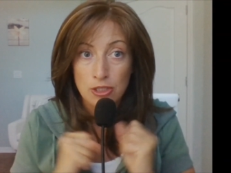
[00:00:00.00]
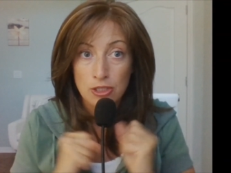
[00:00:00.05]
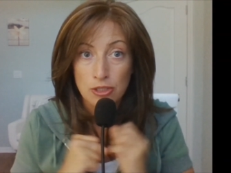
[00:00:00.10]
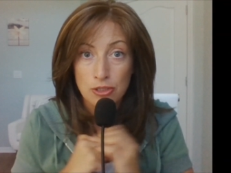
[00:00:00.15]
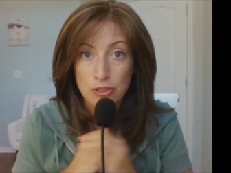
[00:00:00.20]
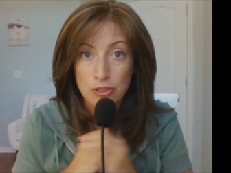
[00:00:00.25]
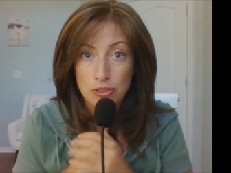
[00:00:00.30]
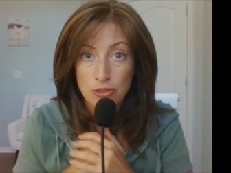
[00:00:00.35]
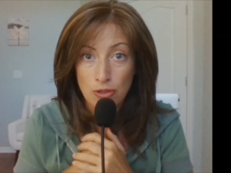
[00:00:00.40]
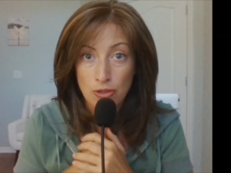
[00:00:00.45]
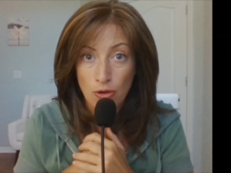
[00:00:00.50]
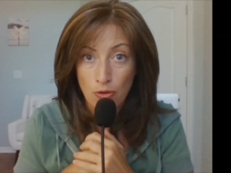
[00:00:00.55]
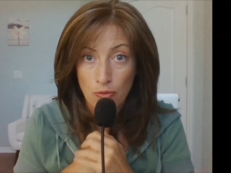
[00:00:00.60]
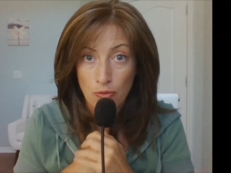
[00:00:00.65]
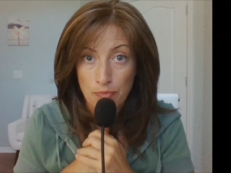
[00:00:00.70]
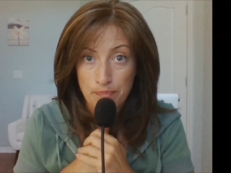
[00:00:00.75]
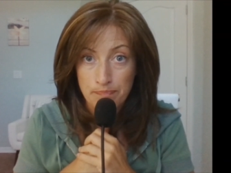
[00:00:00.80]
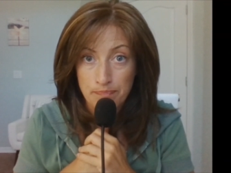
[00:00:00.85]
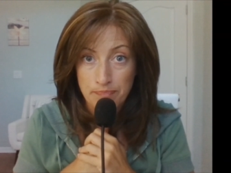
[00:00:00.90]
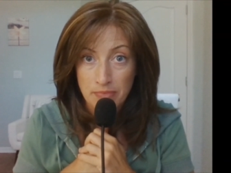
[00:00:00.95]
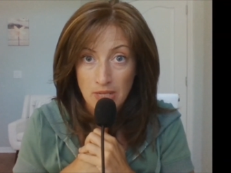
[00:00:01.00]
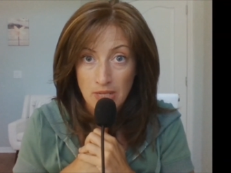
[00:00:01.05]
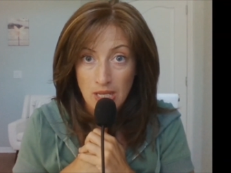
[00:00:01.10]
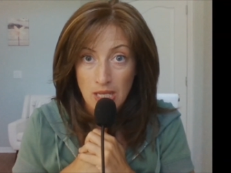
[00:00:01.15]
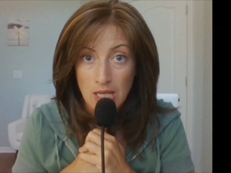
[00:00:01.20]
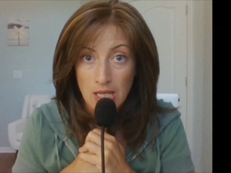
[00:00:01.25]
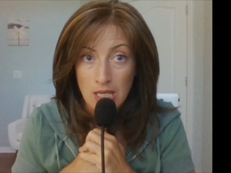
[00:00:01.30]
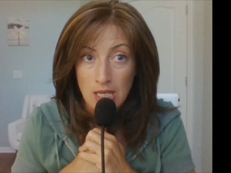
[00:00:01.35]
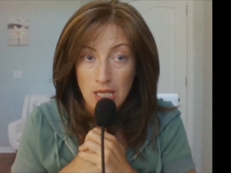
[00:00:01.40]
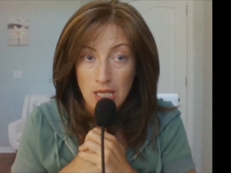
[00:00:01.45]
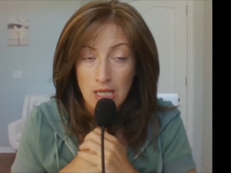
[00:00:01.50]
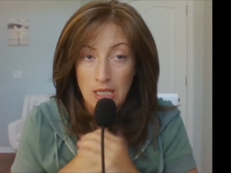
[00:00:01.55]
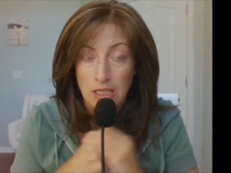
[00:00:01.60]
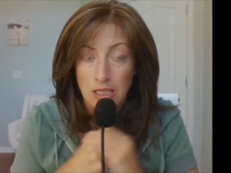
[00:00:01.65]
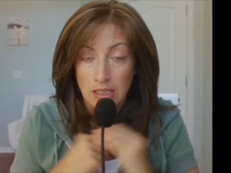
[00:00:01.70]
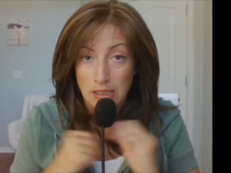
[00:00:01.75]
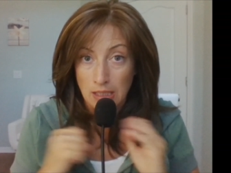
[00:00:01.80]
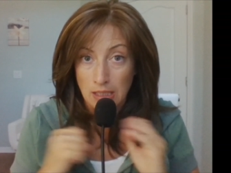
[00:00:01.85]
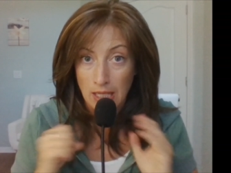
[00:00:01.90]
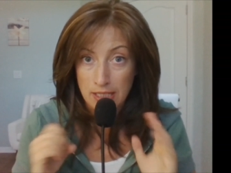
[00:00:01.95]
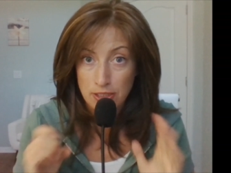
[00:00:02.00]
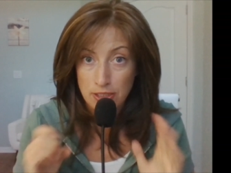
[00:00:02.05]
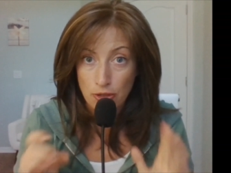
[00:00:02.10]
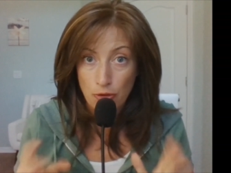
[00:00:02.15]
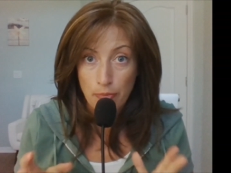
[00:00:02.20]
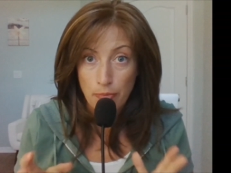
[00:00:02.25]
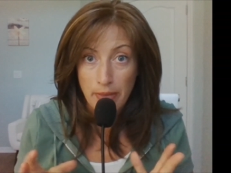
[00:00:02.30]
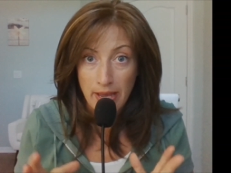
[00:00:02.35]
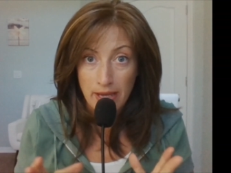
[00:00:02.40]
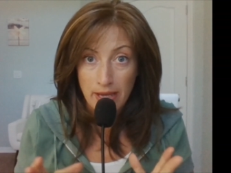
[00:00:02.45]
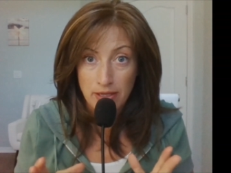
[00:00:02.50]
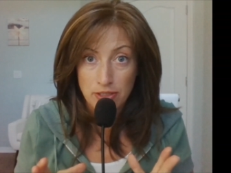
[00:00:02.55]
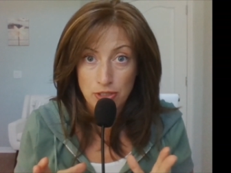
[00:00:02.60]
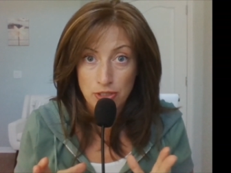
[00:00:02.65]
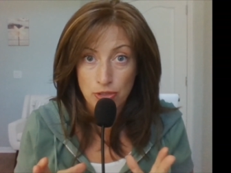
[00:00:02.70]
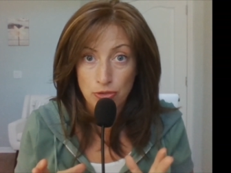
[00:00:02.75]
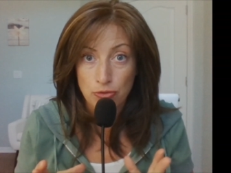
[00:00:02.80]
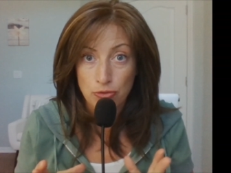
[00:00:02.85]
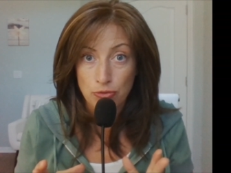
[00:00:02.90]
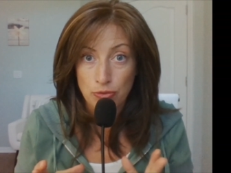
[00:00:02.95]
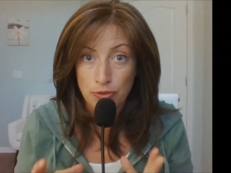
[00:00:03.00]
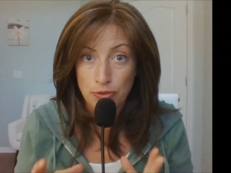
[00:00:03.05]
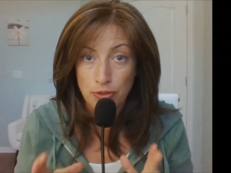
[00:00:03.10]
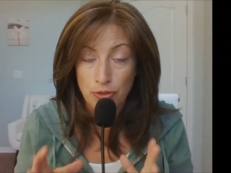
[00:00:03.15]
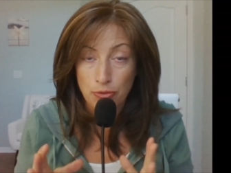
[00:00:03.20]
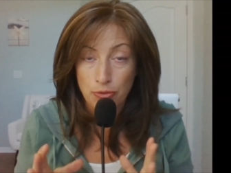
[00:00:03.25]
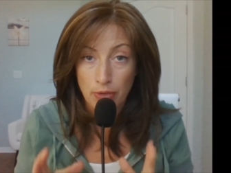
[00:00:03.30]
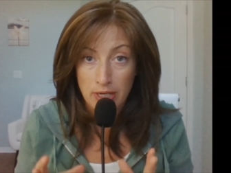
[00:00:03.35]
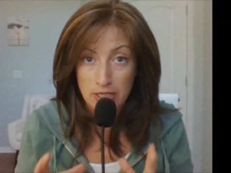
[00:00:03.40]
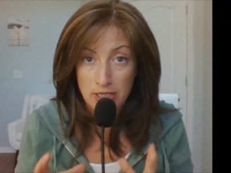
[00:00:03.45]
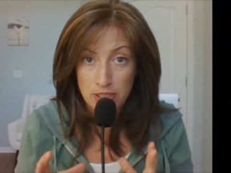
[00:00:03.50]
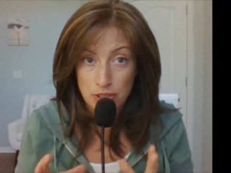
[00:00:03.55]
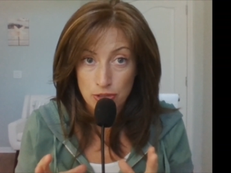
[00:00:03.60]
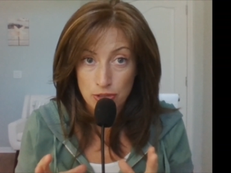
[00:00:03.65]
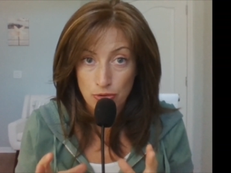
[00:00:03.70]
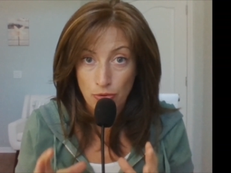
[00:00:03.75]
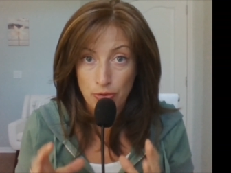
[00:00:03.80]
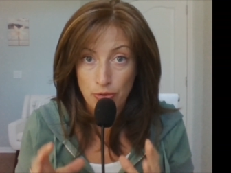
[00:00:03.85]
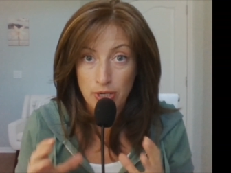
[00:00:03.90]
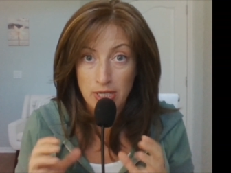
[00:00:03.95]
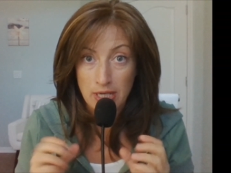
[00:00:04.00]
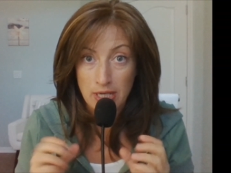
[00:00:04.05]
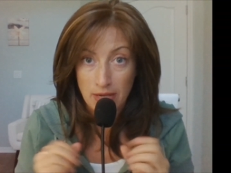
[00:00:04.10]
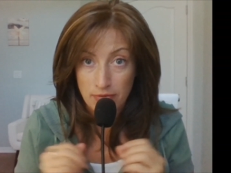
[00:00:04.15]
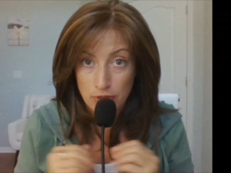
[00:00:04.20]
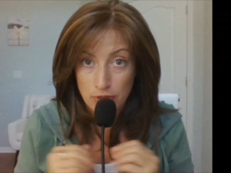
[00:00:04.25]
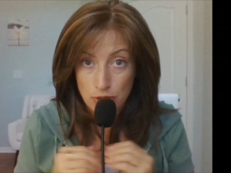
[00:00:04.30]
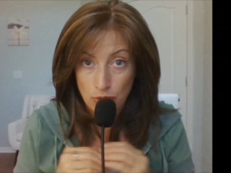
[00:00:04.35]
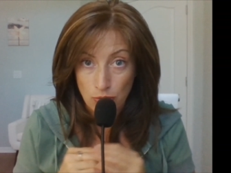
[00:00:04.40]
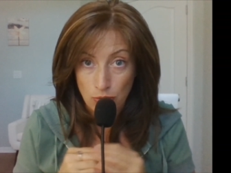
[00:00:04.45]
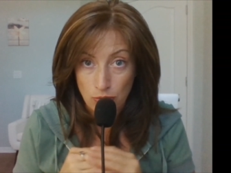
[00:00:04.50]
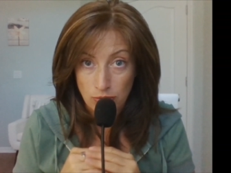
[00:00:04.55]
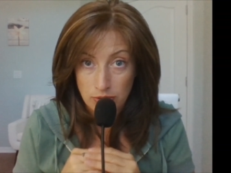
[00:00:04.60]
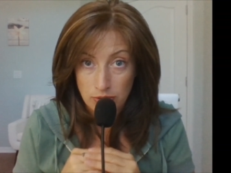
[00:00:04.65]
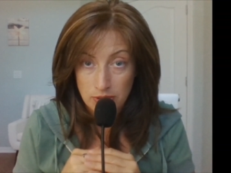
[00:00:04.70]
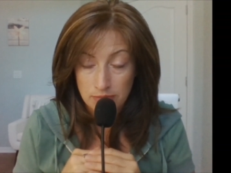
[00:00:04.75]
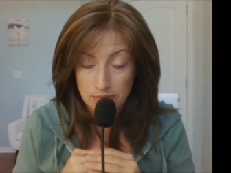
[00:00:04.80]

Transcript: So let's go back to the greatest story never told.